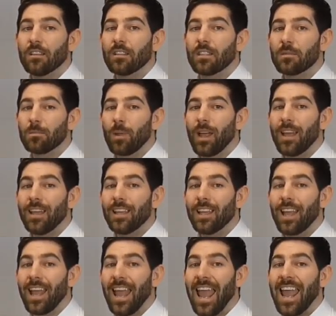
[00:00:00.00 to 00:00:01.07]
display
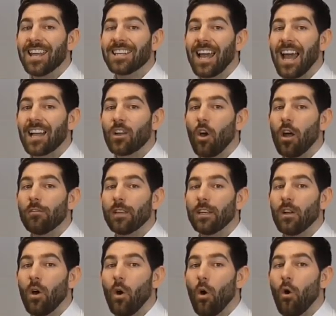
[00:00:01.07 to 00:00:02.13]
and archiving,
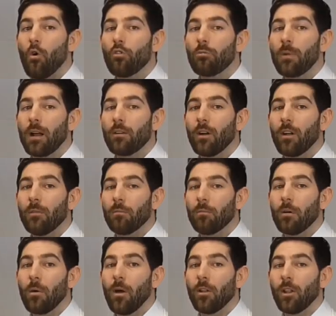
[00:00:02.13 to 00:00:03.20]
all from our
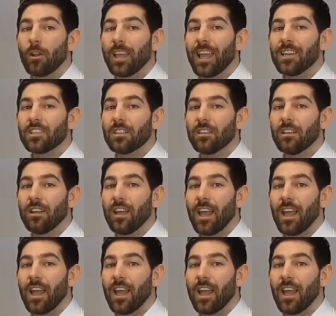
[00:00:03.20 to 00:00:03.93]
remote location,